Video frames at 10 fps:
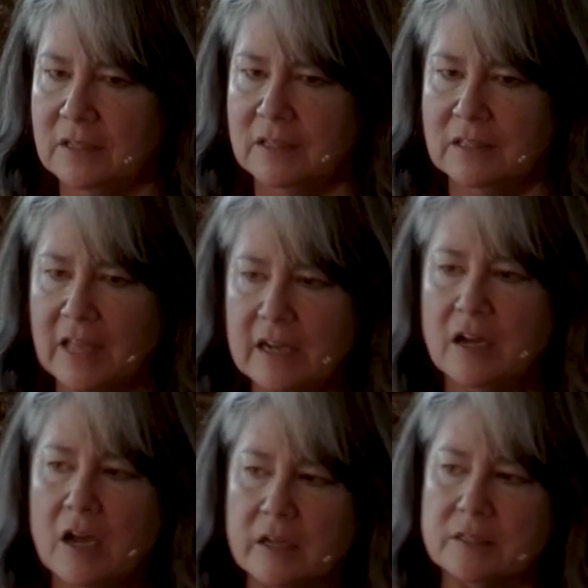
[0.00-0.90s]
let
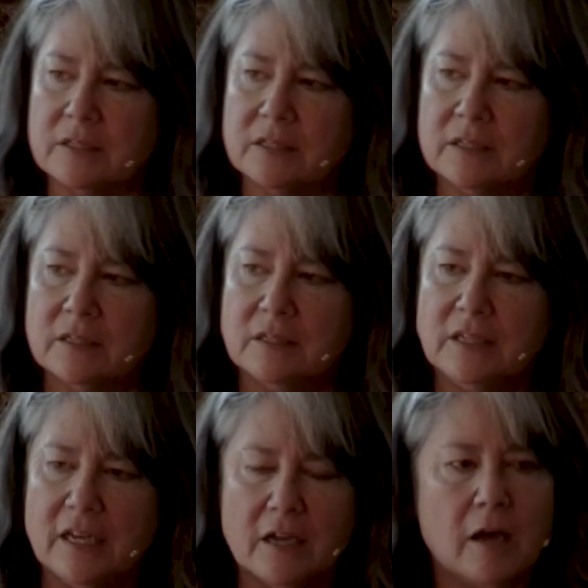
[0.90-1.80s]
us
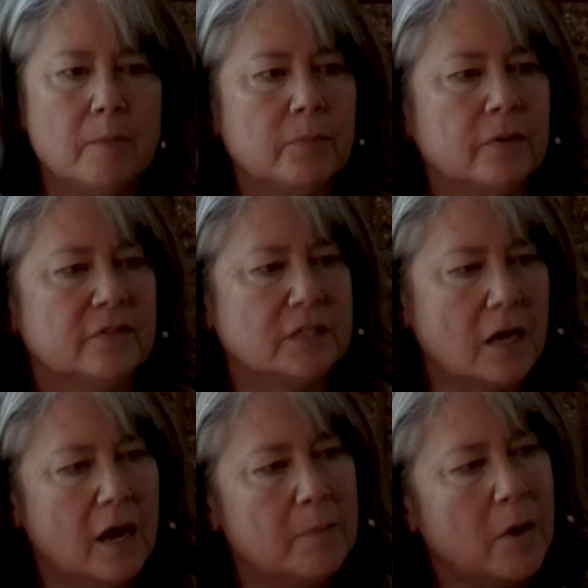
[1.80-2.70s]
take up the
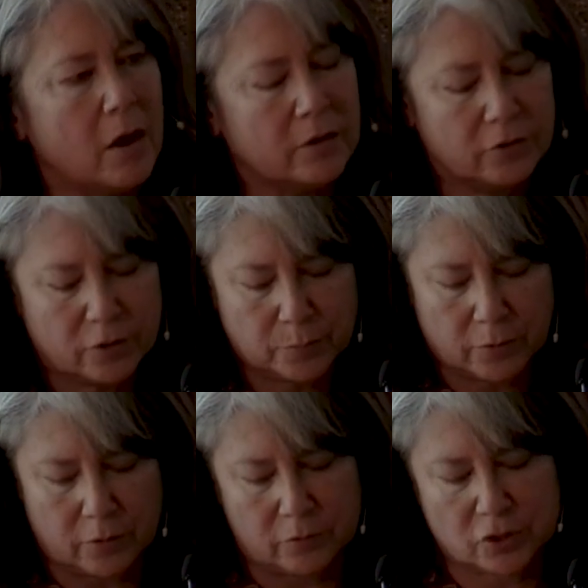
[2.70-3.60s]
time-honored
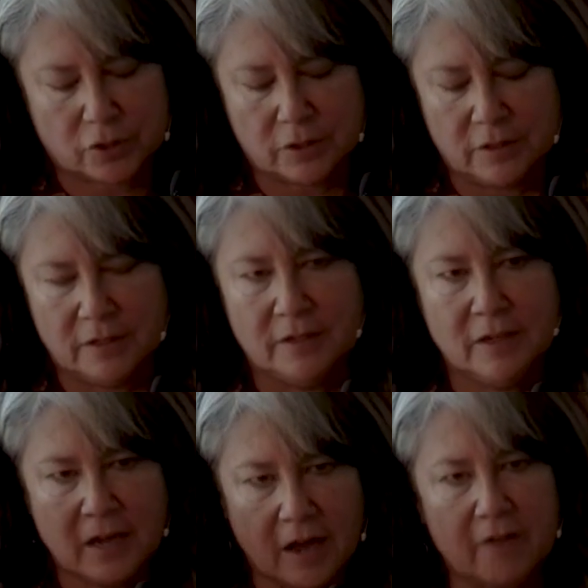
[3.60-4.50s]
approach
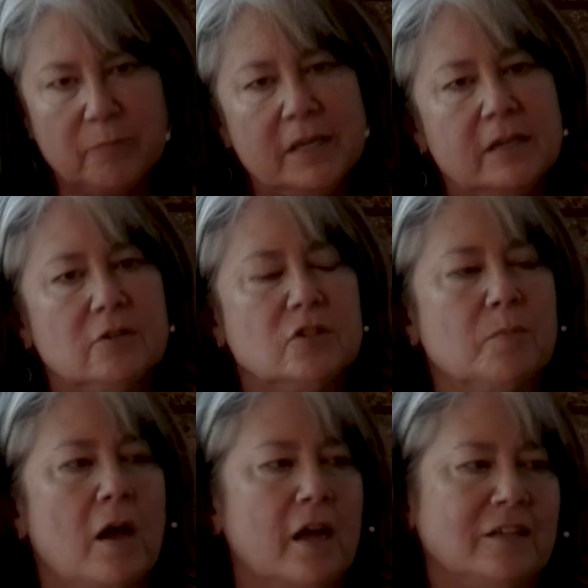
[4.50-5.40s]
of beginner's
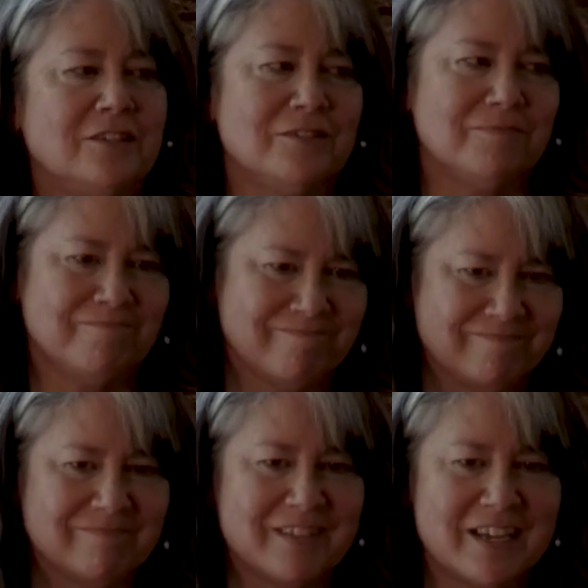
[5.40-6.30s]
mind
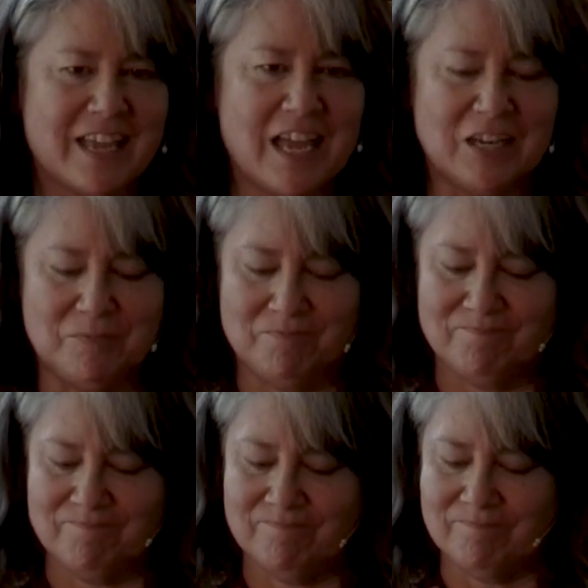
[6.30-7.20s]
again,
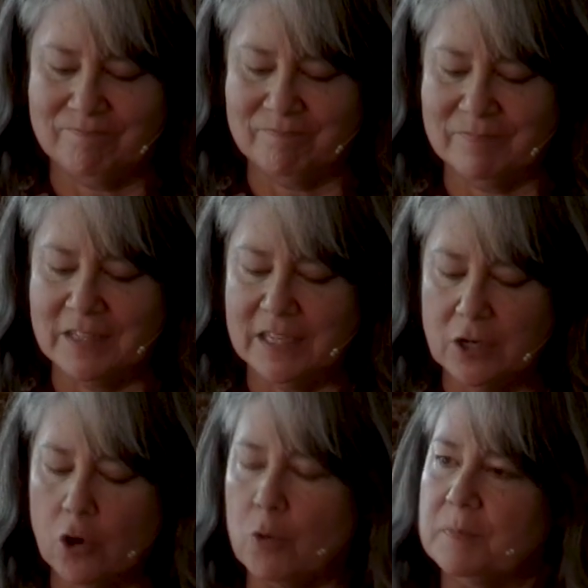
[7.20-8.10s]
in
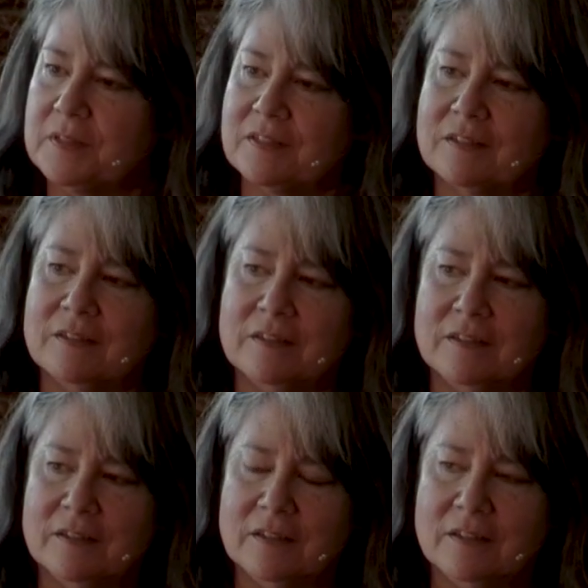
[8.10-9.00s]
hopes
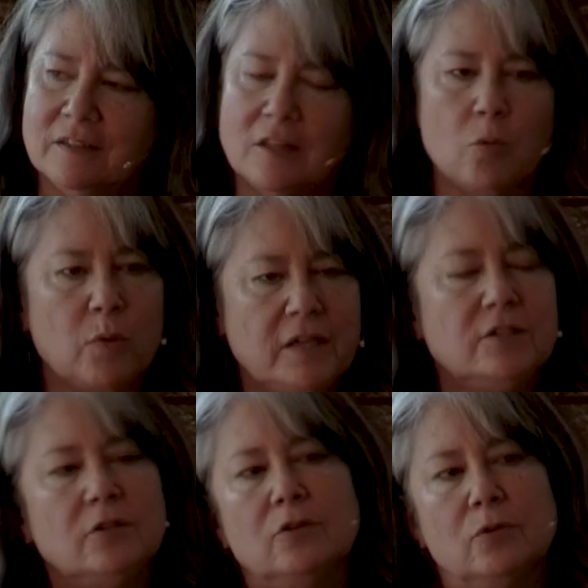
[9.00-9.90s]
that we
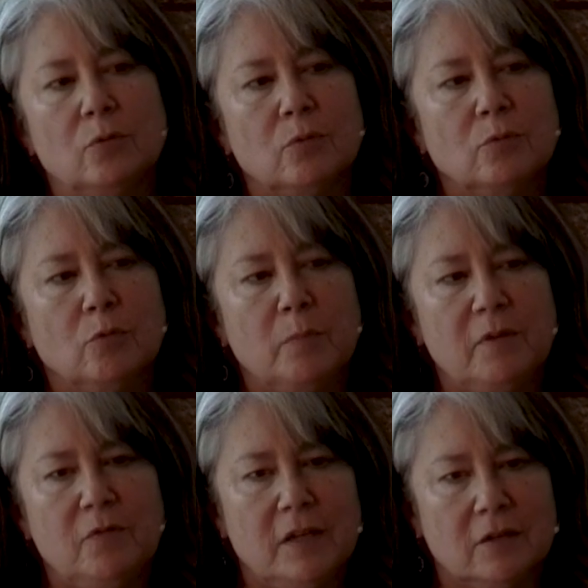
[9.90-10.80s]
too will be
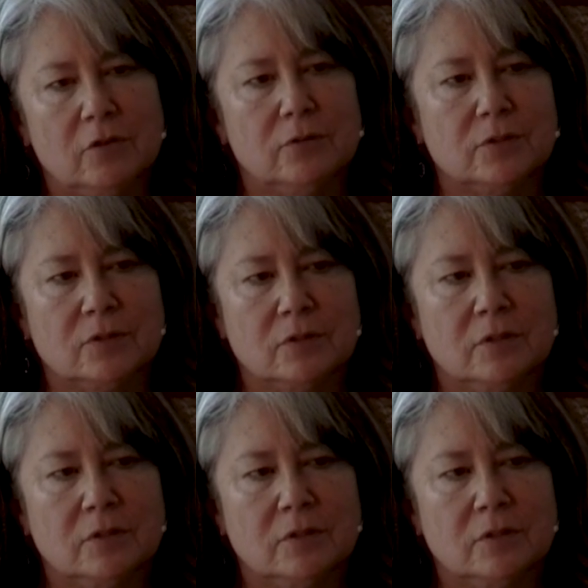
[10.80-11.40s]
vehicles